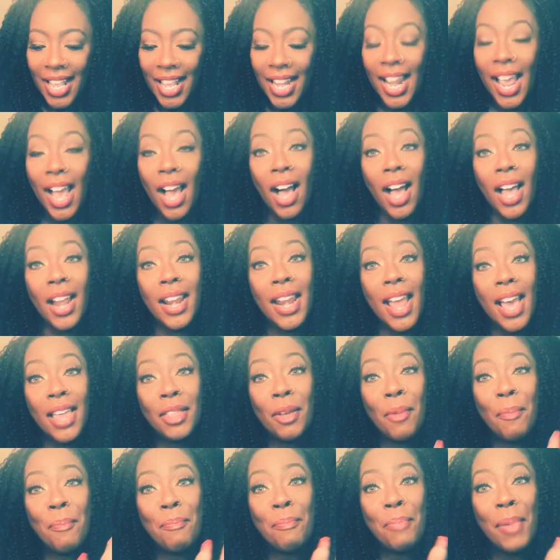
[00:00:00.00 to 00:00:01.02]
Now,
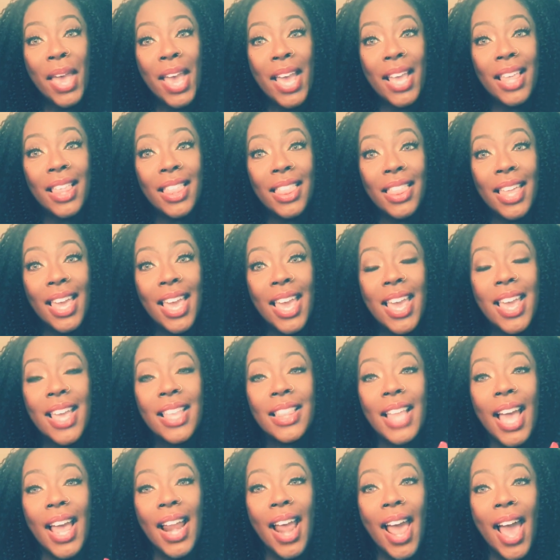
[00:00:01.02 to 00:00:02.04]
another big thing that